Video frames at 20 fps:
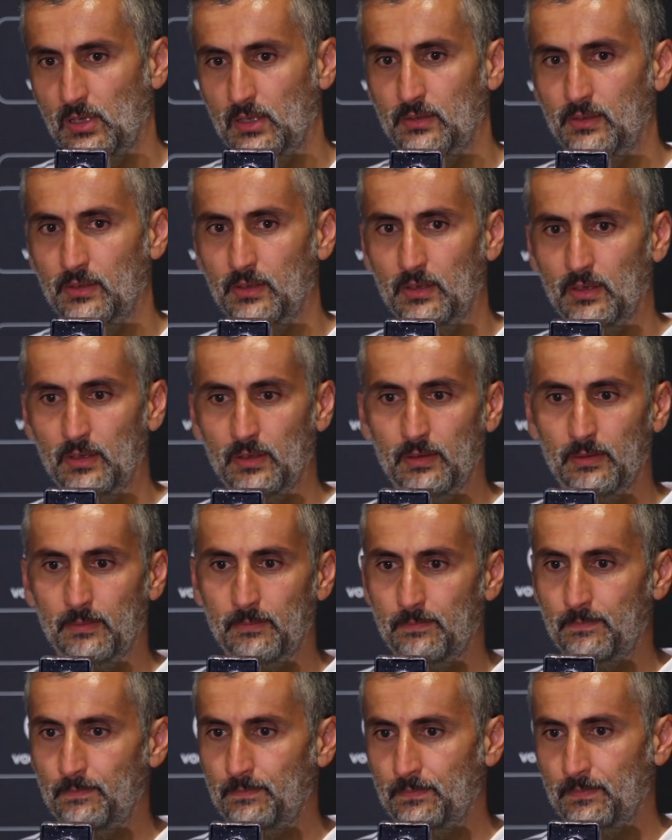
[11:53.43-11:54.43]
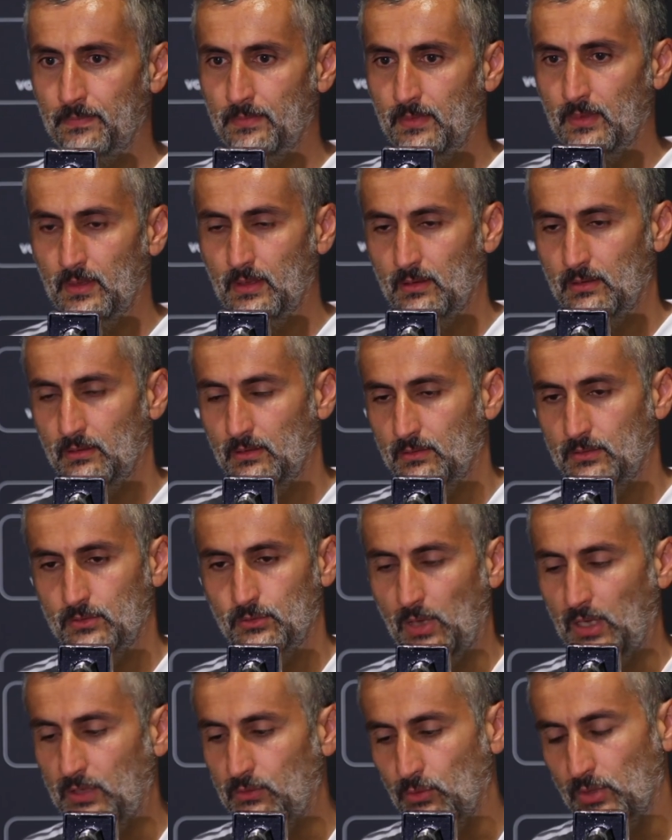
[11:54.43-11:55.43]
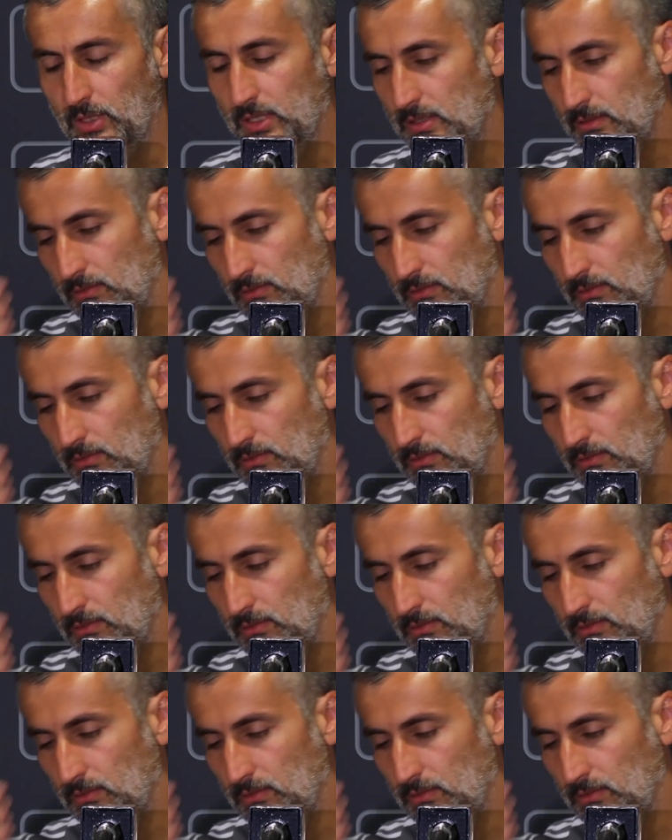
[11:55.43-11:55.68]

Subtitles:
and trying to